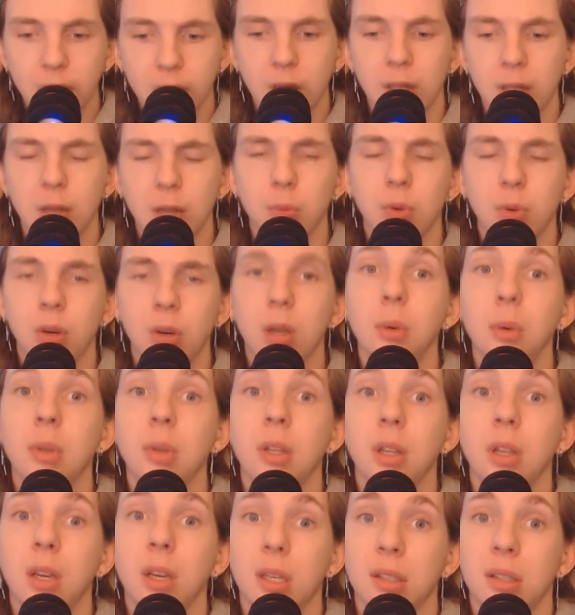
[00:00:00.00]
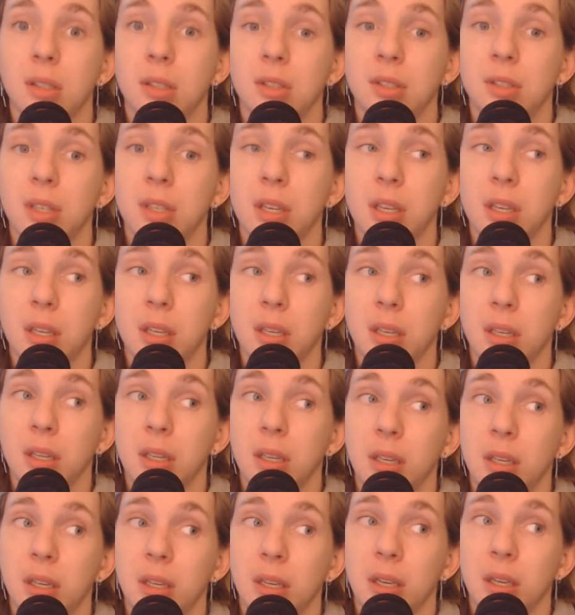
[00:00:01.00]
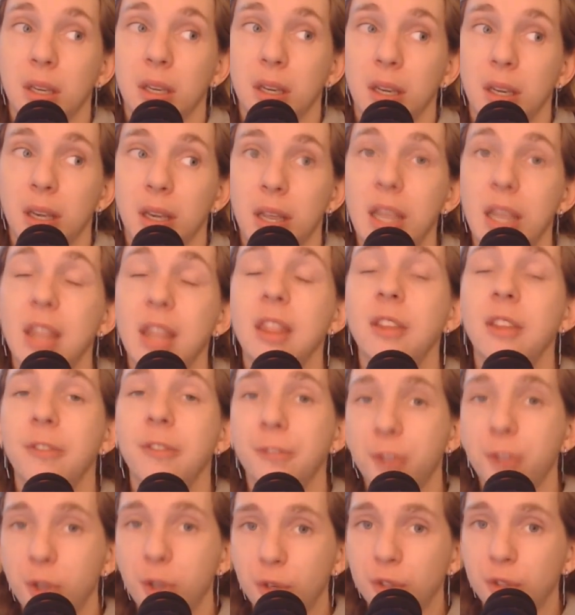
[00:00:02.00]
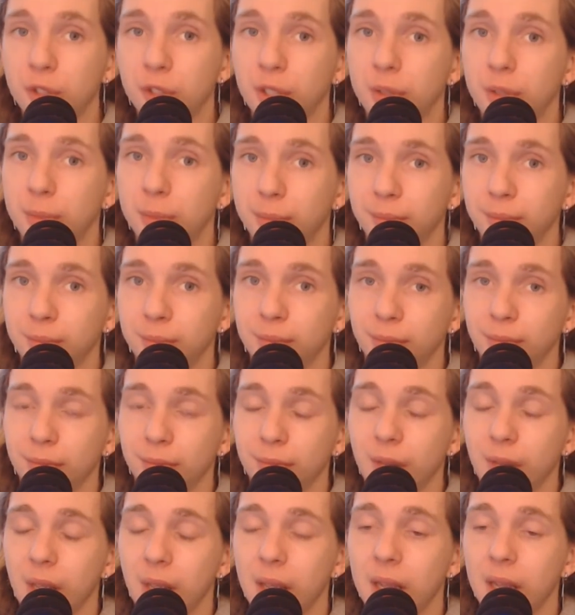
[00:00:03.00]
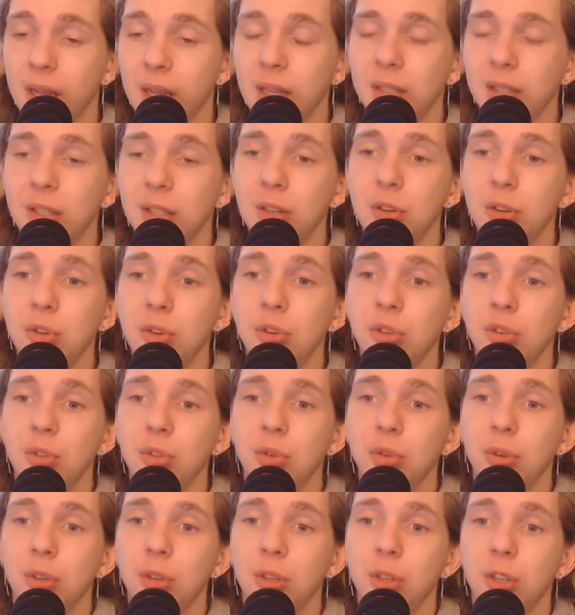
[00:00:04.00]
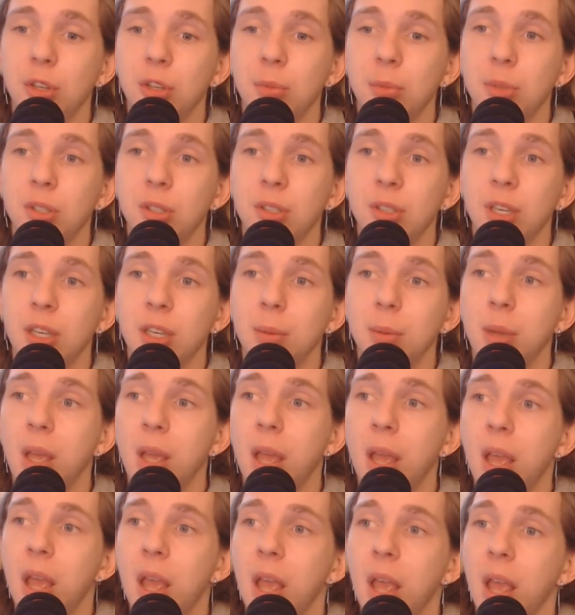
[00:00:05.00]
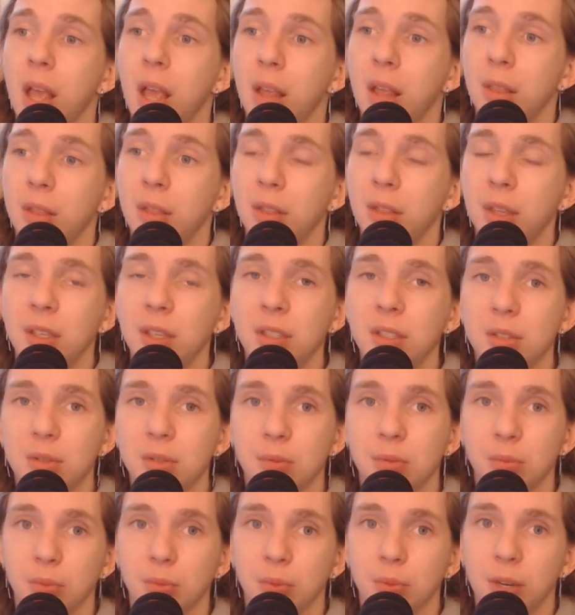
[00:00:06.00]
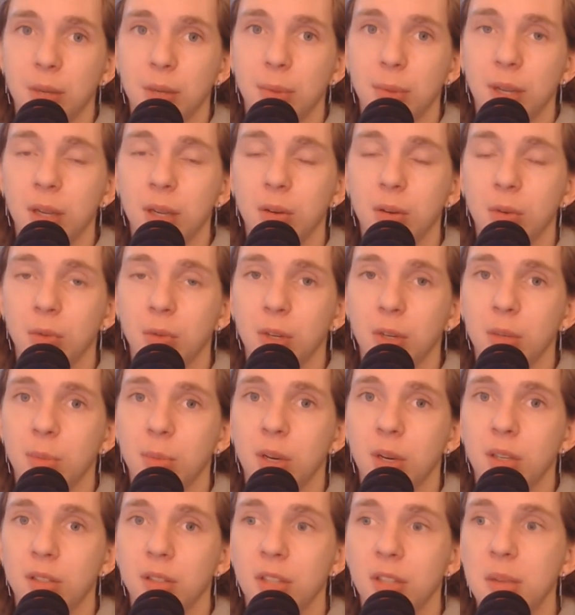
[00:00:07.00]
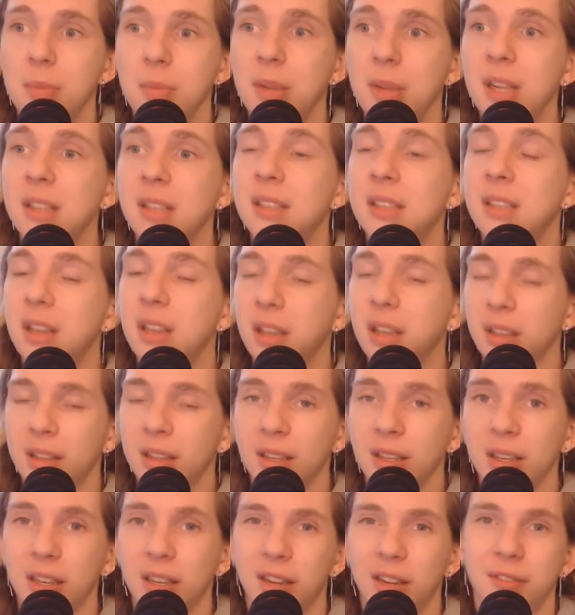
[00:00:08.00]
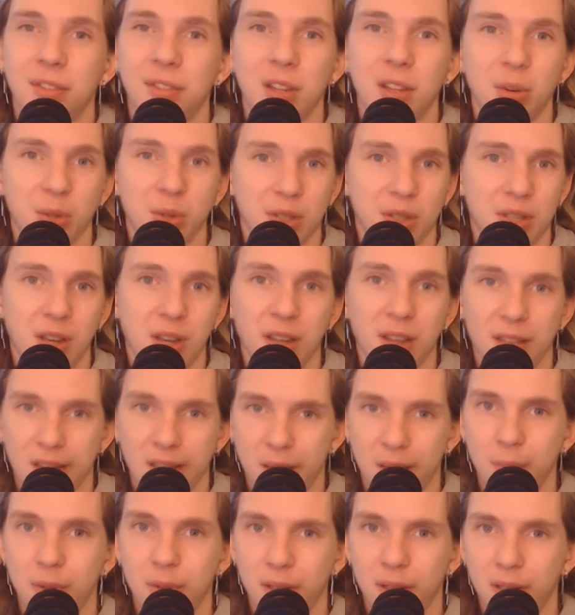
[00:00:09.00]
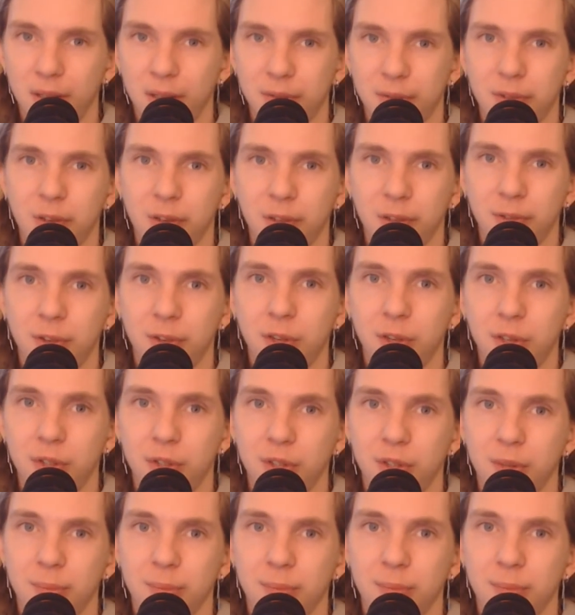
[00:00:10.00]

Now, what I would like to see in the future is a new Destroy All Humans game. This remake or remaster means nothing if there is nothing planned for the future.